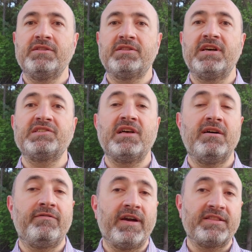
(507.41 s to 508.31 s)
The Tesla
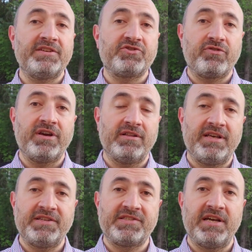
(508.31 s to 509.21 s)
effect is real,
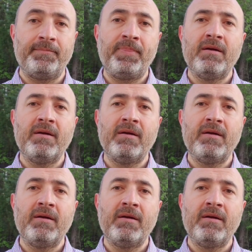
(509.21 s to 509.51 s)
he said.